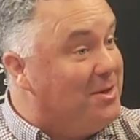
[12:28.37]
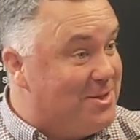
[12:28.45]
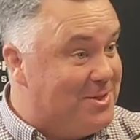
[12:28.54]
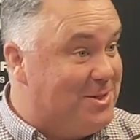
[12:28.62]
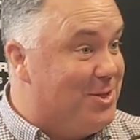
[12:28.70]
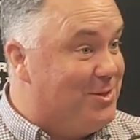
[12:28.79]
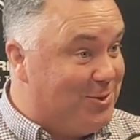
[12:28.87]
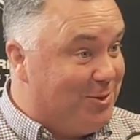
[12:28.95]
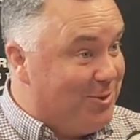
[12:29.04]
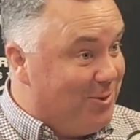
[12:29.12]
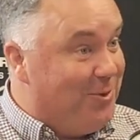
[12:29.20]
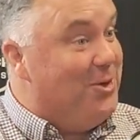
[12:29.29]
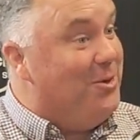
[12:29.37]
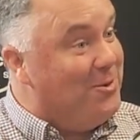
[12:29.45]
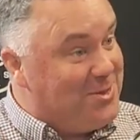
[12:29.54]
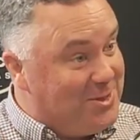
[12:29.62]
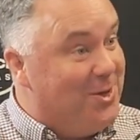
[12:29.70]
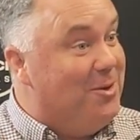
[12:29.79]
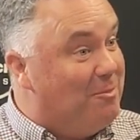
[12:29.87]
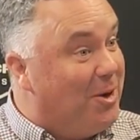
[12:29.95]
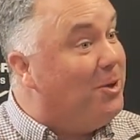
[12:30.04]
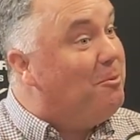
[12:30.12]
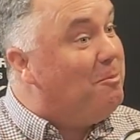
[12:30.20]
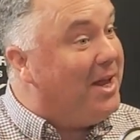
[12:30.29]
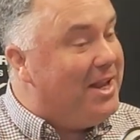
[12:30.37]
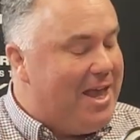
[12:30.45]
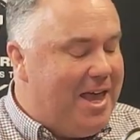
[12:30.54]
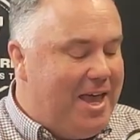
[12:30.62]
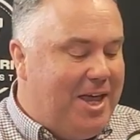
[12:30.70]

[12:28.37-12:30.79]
and sort of thought you were a certain bowler, but